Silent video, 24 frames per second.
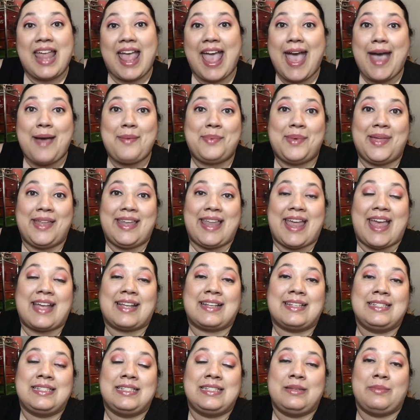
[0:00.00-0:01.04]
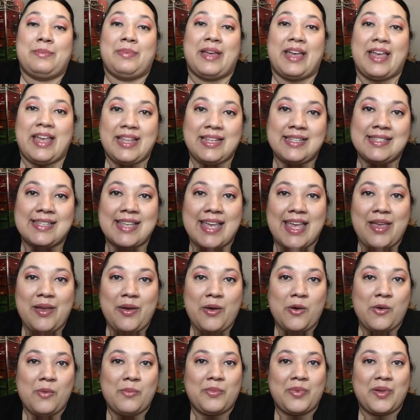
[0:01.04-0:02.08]
happen next, but I
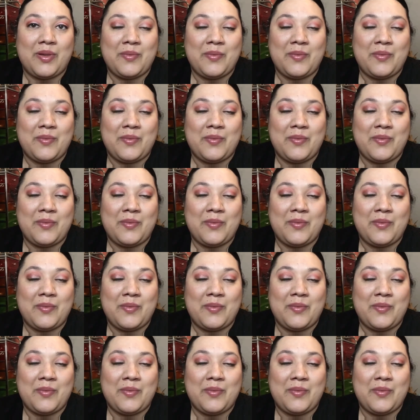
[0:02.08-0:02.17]
hope